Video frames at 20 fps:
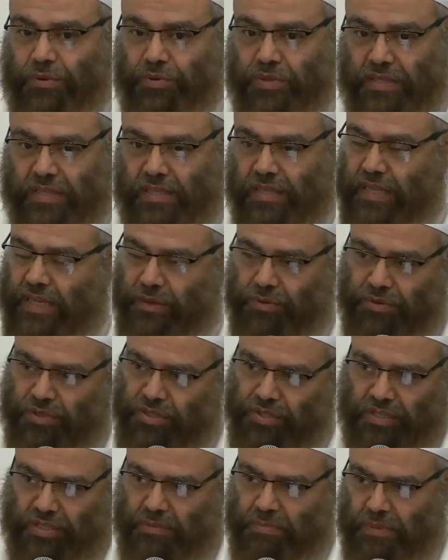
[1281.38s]
he
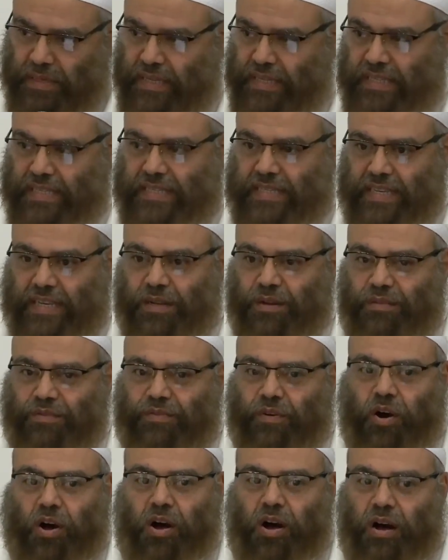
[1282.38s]
would just be in state
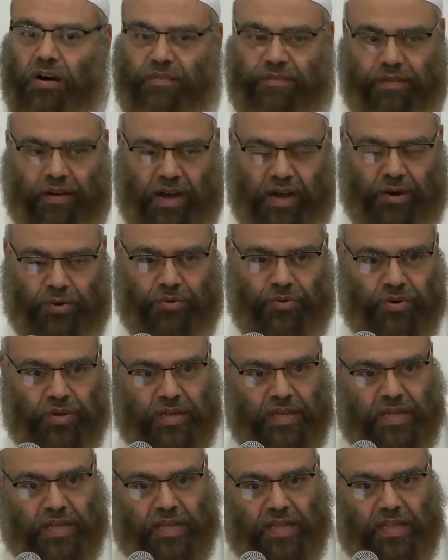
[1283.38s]
of awe of
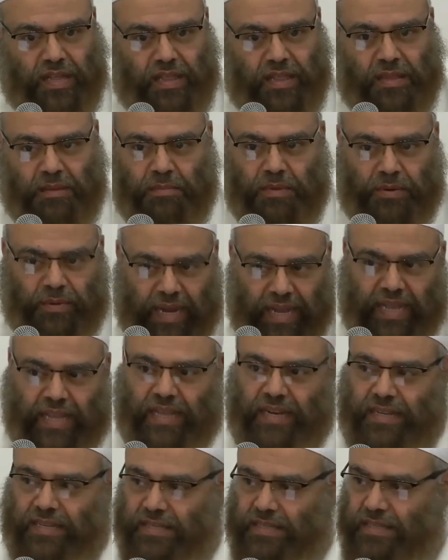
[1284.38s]
how the
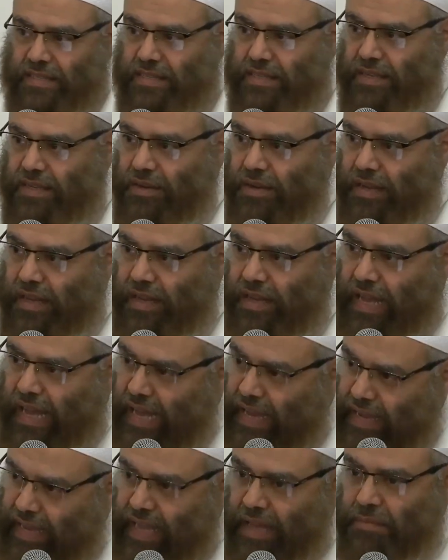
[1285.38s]
miraculous
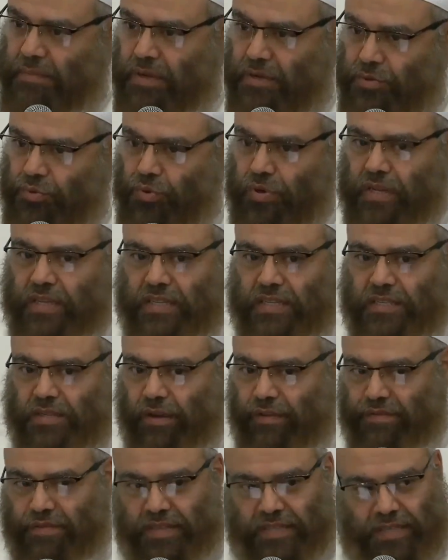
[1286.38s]
ahkam and
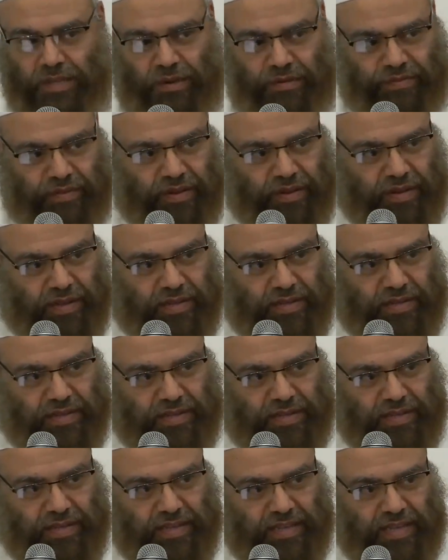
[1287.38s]
rulings of the deen of Allah.
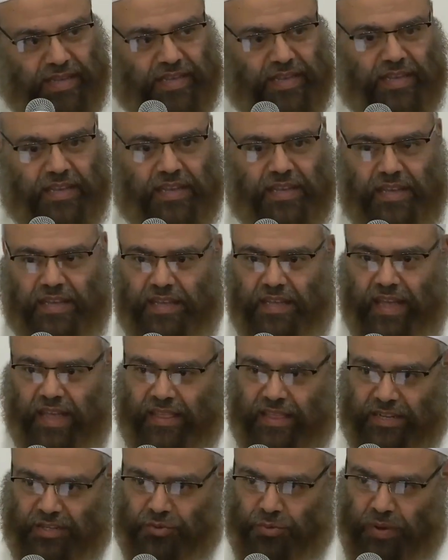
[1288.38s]

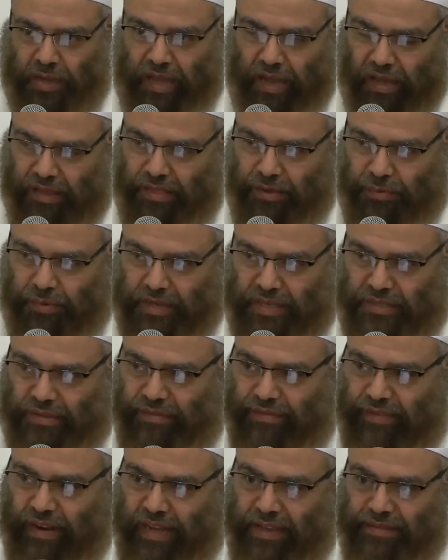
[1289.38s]
And that's why other ways
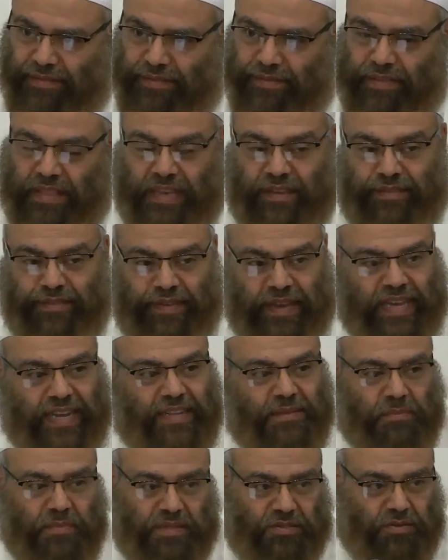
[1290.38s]
of life, they
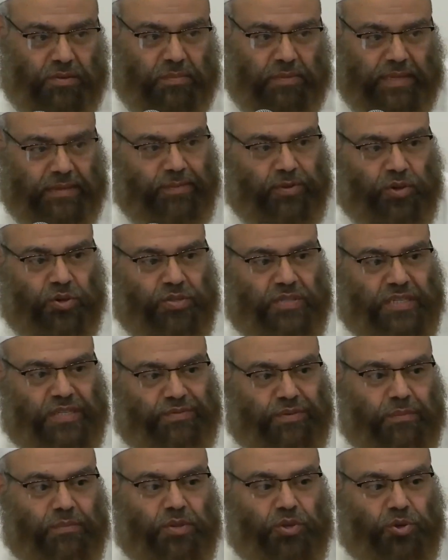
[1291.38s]
failed miserably because
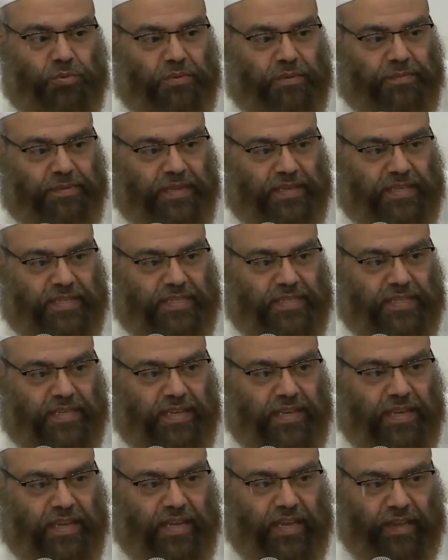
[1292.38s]
it's from the human beings.
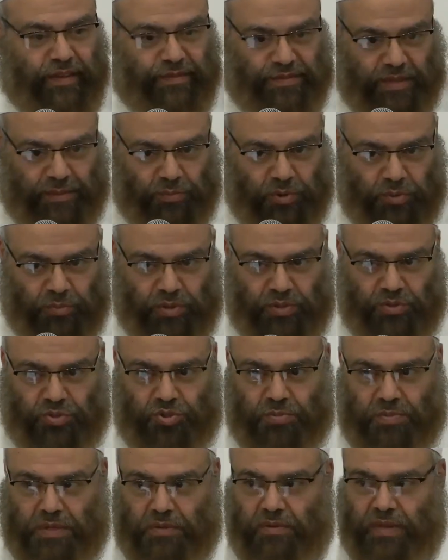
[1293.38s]
If someone
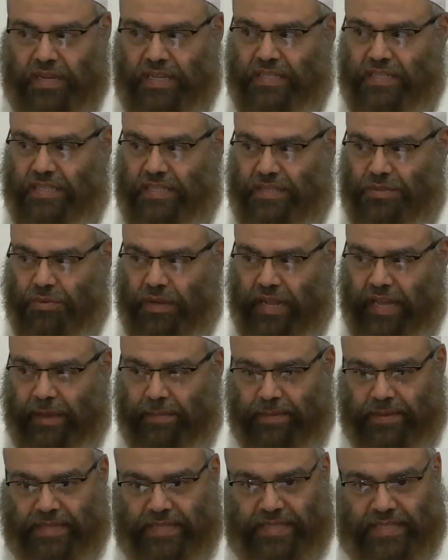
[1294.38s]
wants to be religious, what
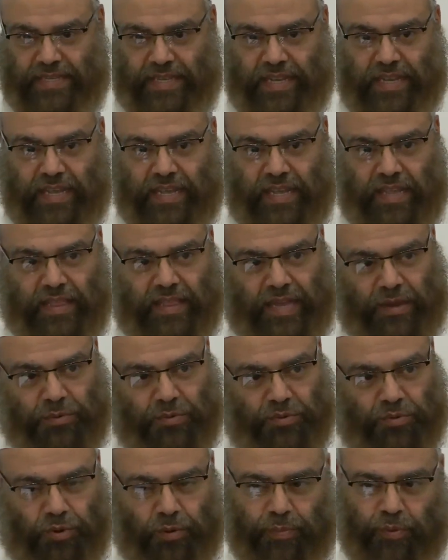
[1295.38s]
happens? They
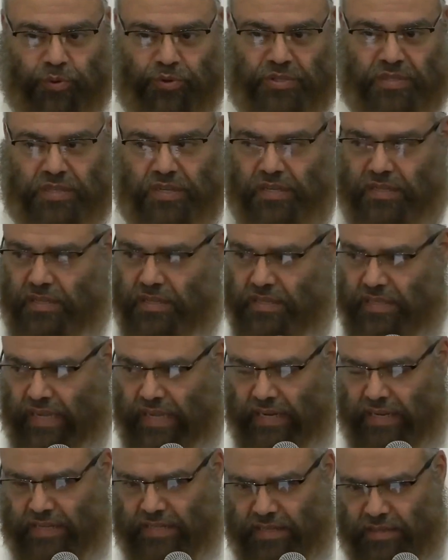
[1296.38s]
would oppose their
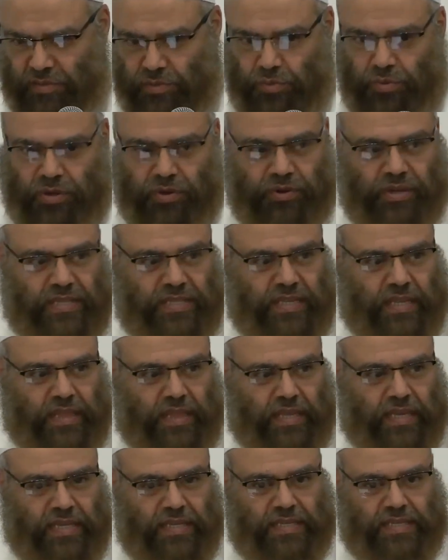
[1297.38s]
desires and do crazy
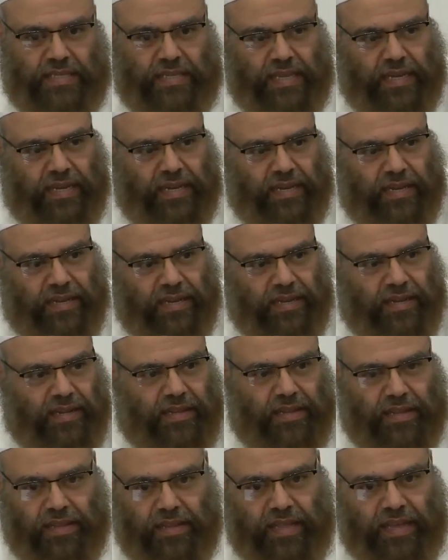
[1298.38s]
things, still
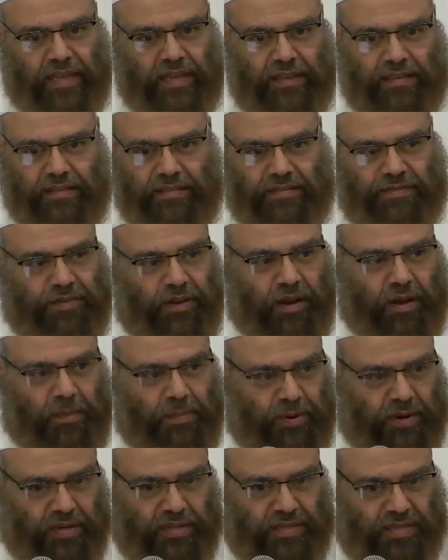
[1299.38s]
they fall
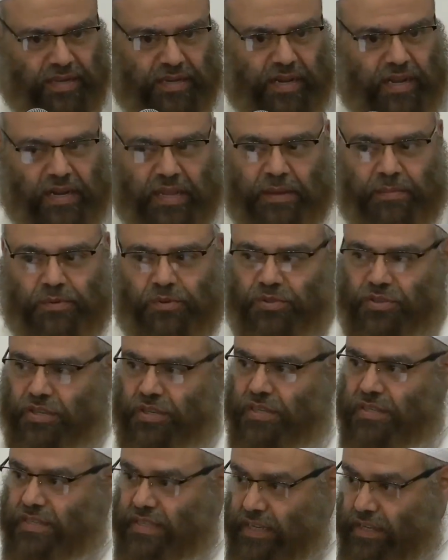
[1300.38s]
apart. They're not able
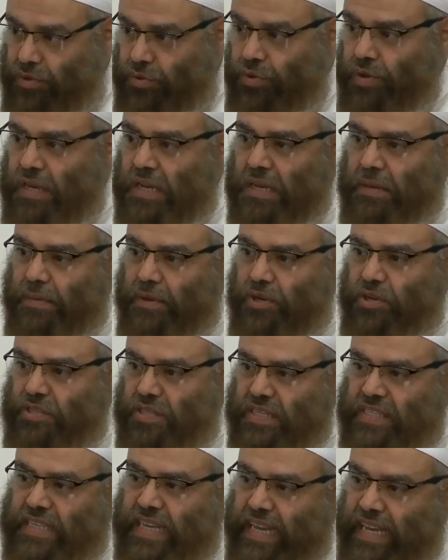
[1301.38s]
to continue
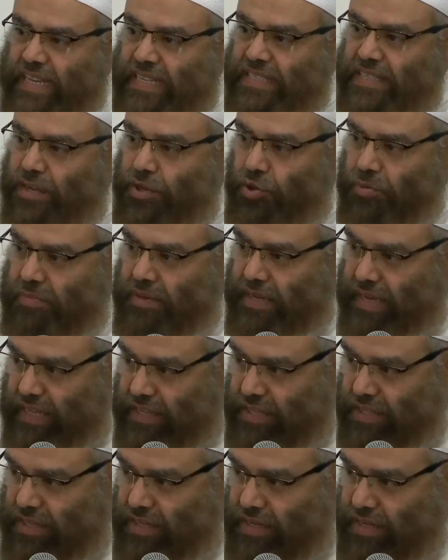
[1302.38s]
because it's against the human
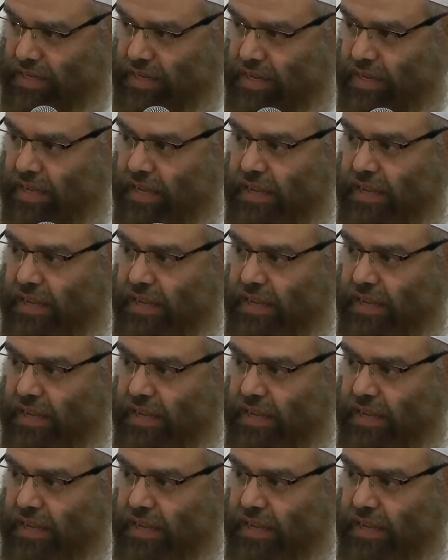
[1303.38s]
nature.